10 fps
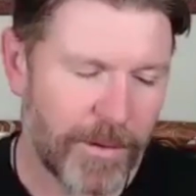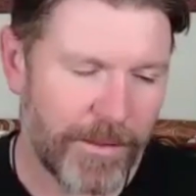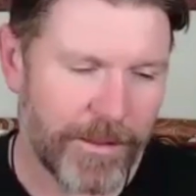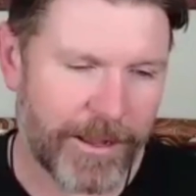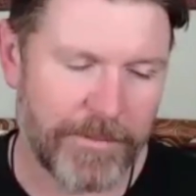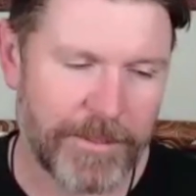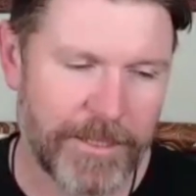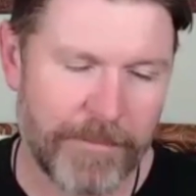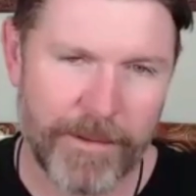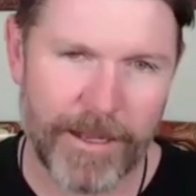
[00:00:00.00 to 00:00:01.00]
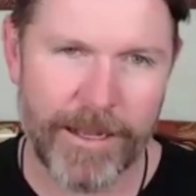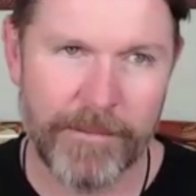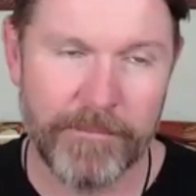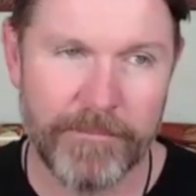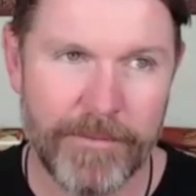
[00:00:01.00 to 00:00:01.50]
one that comes up
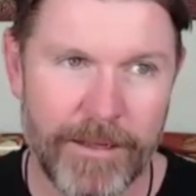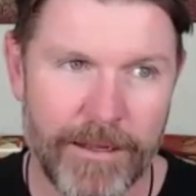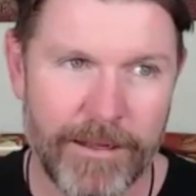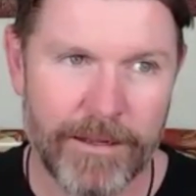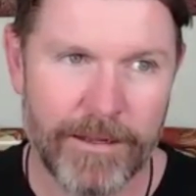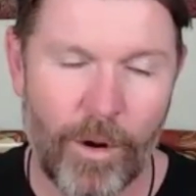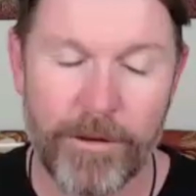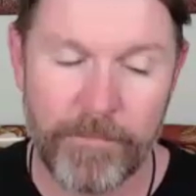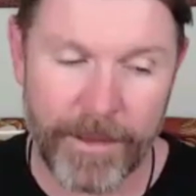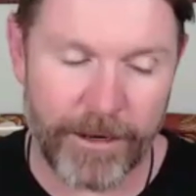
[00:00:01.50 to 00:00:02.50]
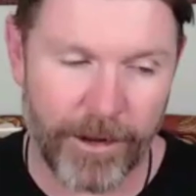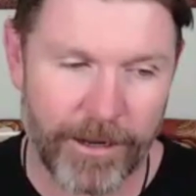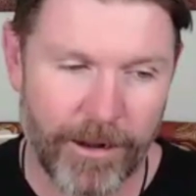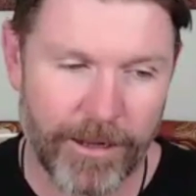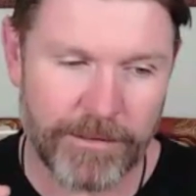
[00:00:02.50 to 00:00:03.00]
quite a bit.
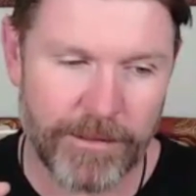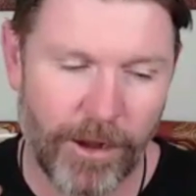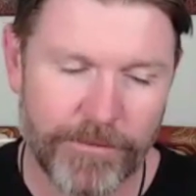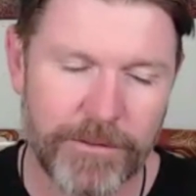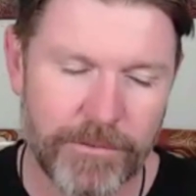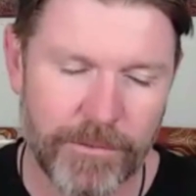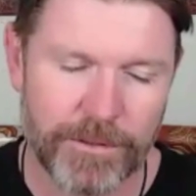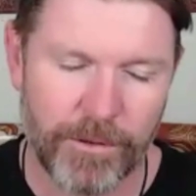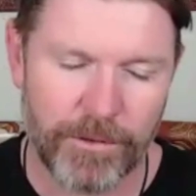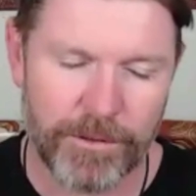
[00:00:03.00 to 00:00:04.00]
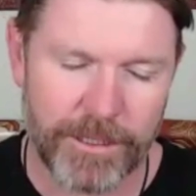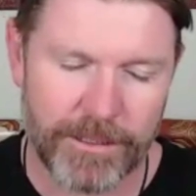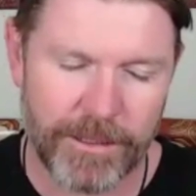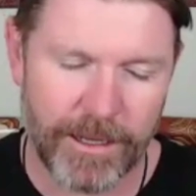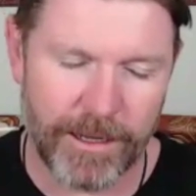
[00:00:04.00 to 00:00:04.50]
I often will talk
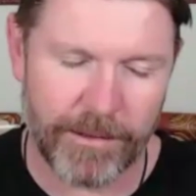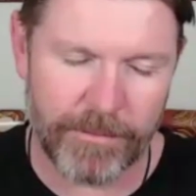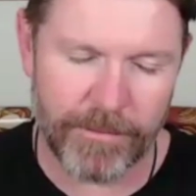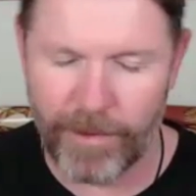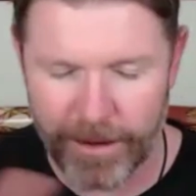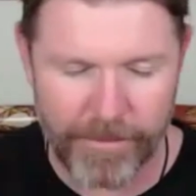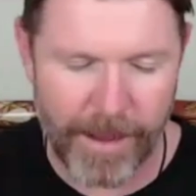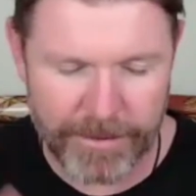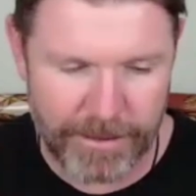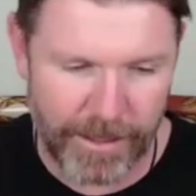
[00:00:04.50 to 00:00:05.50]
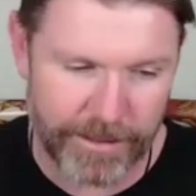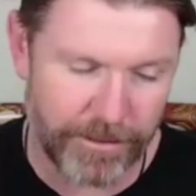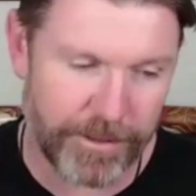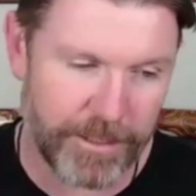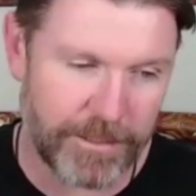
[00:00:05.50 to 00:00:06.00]
in running a masterclass
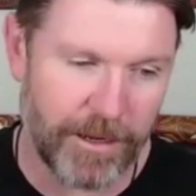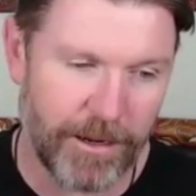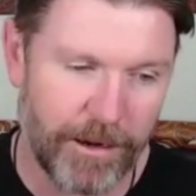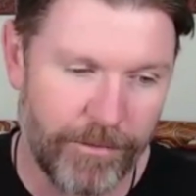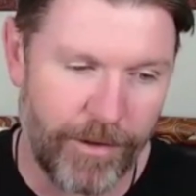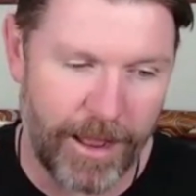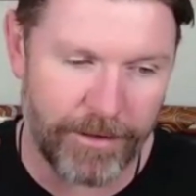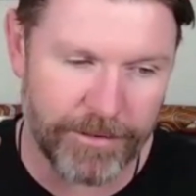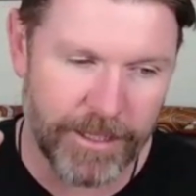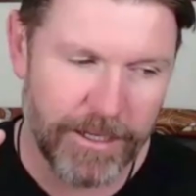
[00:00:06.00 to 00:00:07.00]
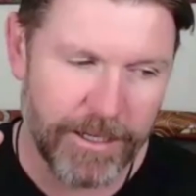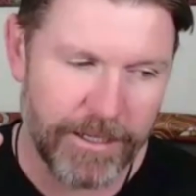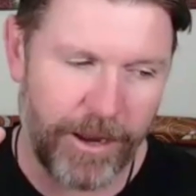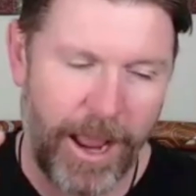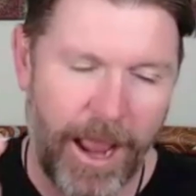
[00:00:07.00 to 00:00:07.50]
on this around,
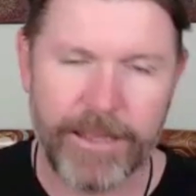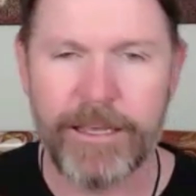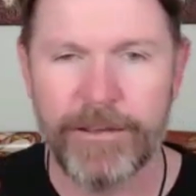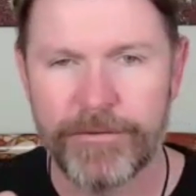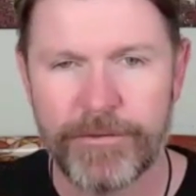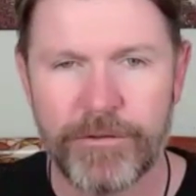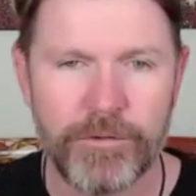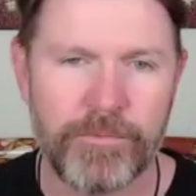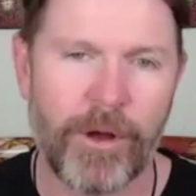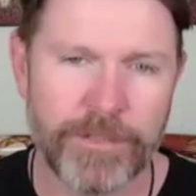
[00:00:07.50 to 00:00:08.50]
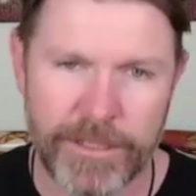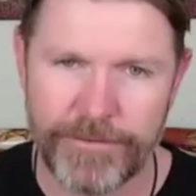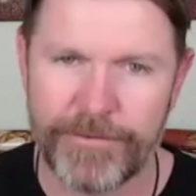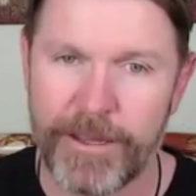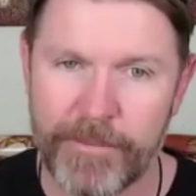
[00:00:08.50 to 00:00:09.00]
how do you give good
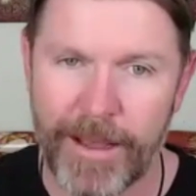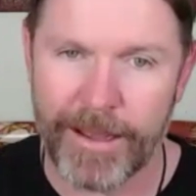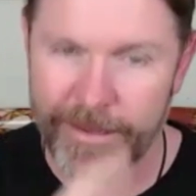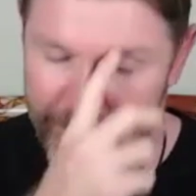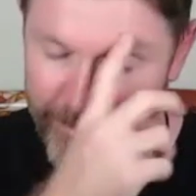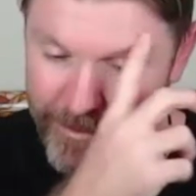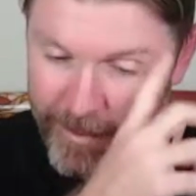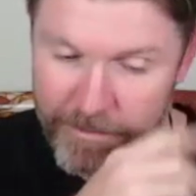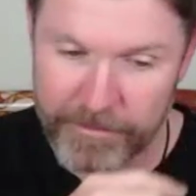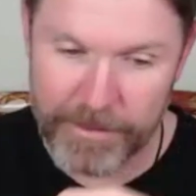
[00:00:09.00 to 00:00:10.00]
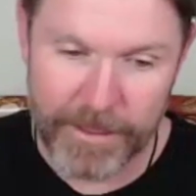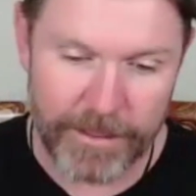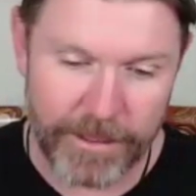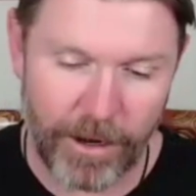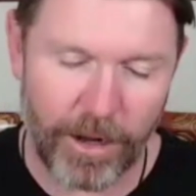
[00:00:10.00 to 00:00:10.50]
positive feedback? And,
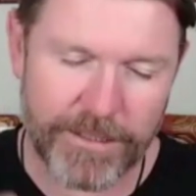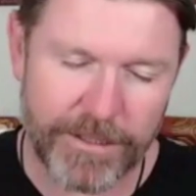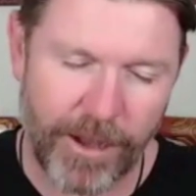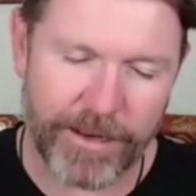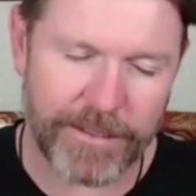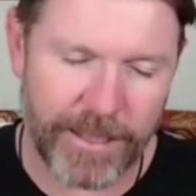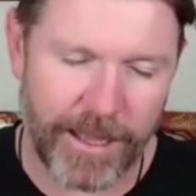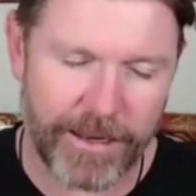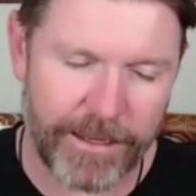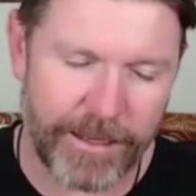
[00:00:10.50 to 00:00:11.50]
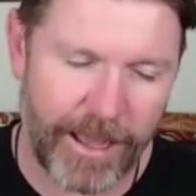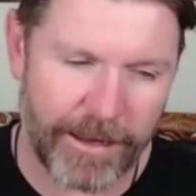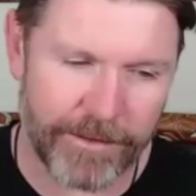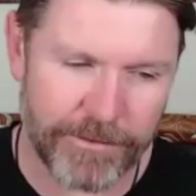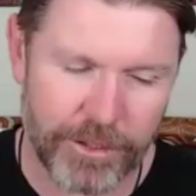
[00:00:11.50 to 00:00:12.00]
I cite a study
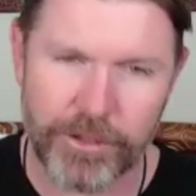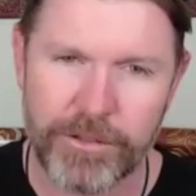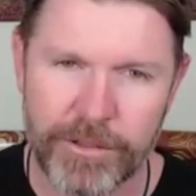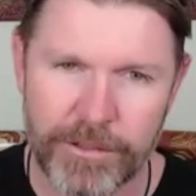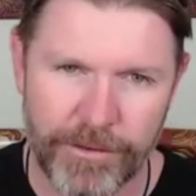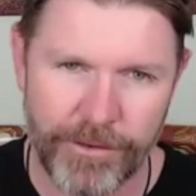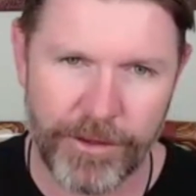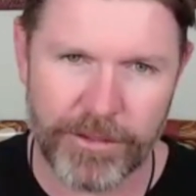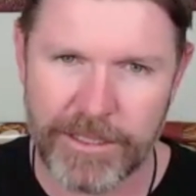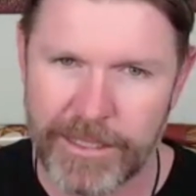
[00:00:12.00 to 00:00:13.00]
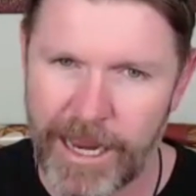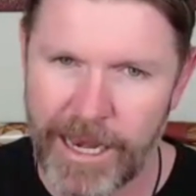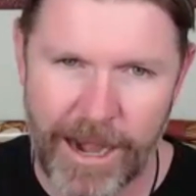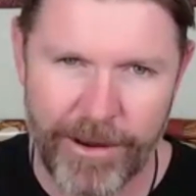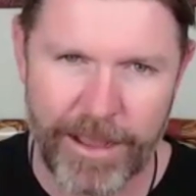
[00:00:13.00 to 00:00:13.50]
out of Duke University,
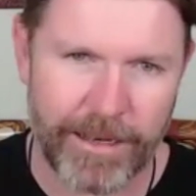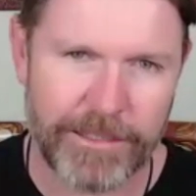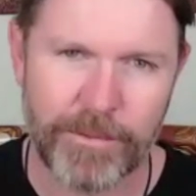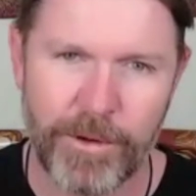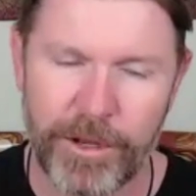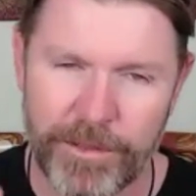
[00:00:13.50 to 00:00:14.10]
Dan Ariely's work